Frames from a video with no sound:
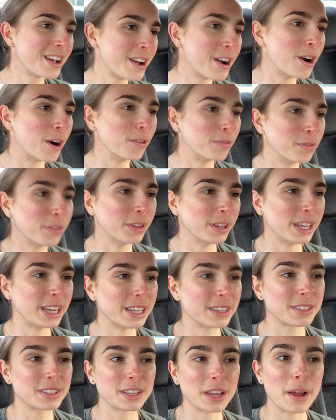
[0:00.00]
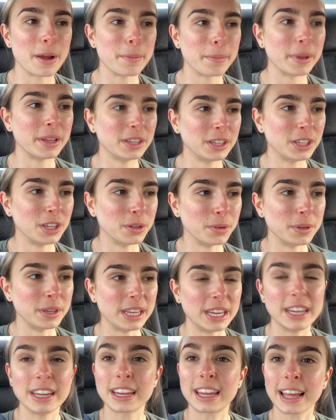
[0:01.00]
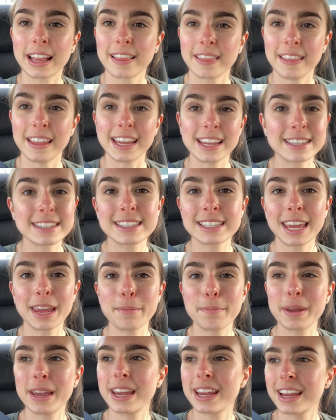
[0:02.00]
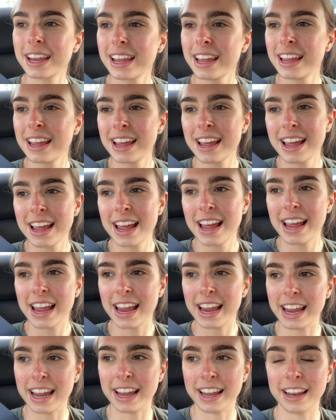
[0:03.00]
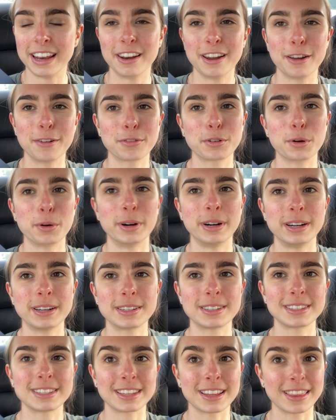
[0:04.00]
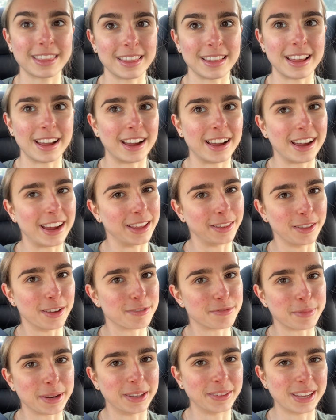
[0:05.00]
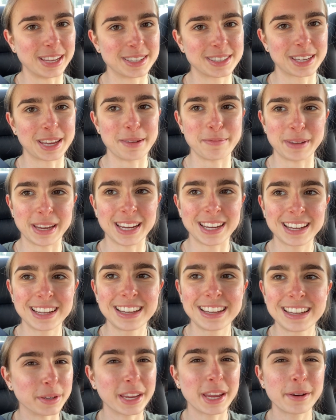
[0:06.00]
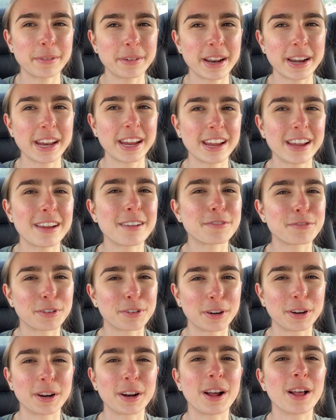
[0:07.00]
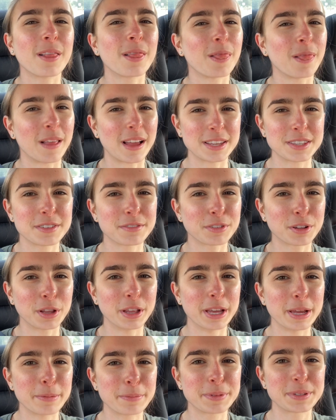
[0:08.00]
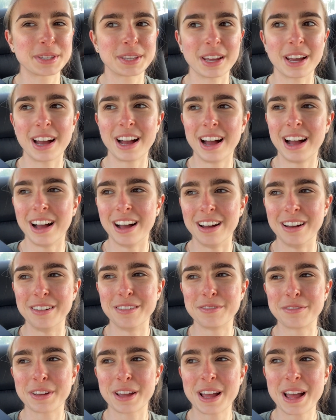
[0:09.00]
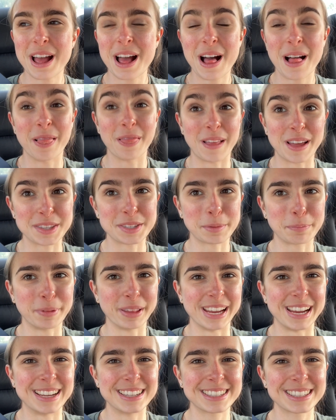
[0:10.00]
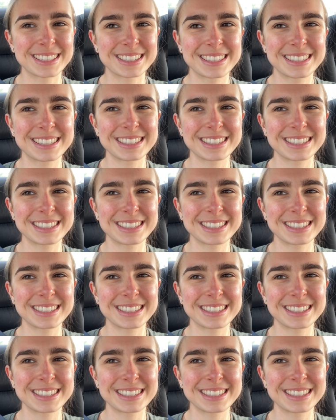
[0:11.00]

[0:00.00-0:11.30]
hopefully some unique landscaping, and of course, I love my landscaping. Get ready for lots of clips of lots of plants.